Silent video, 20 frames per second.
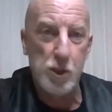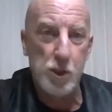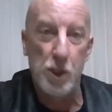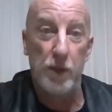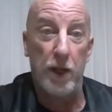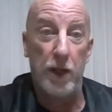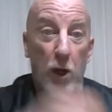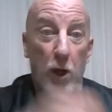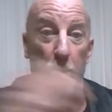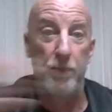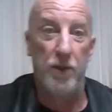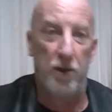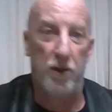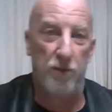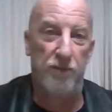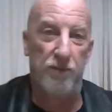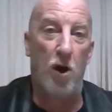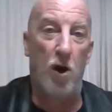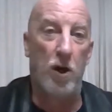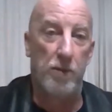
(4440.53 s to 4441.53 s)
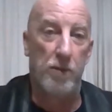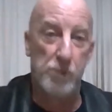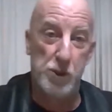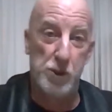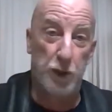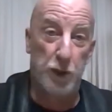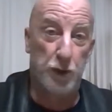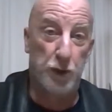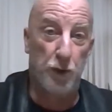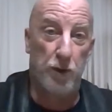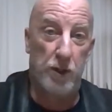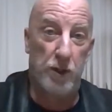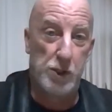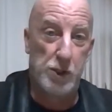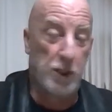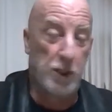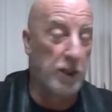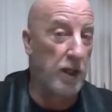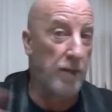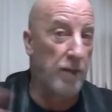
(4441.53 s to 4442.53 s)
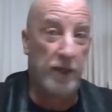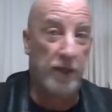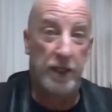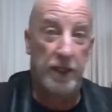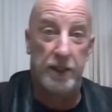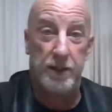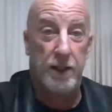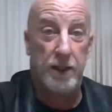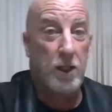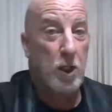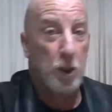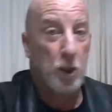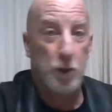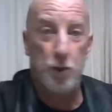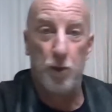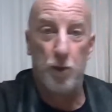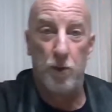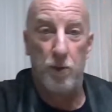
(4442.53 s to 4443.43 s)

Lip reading: So they open their farms to tourists to come in and tour